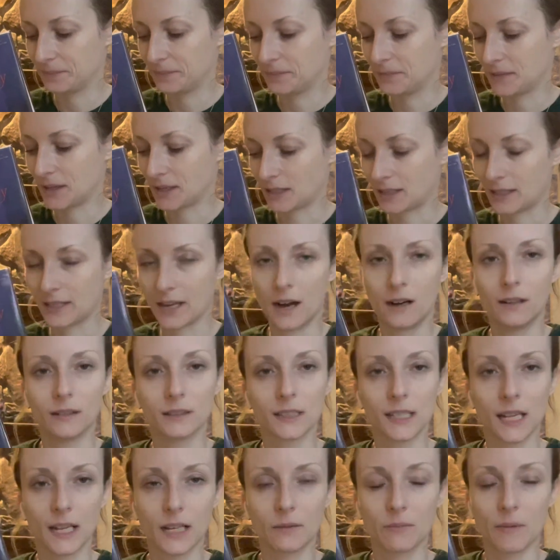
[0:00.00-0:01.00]
This
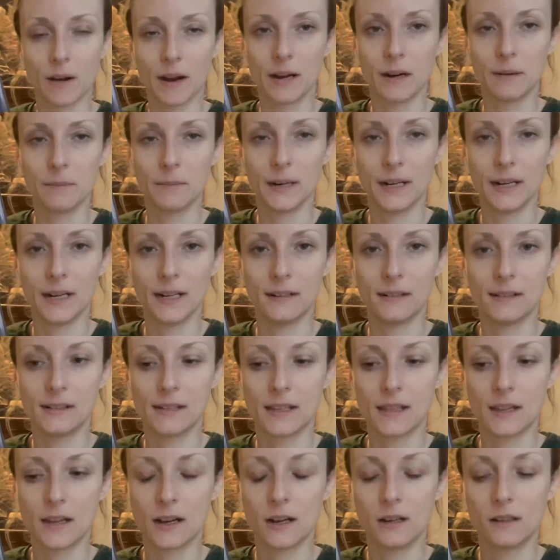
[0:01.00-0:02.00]
sounds like right up my
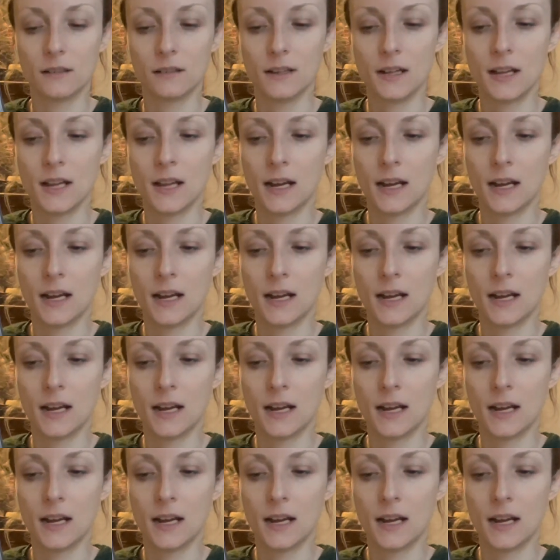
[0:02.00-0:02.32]
alley though.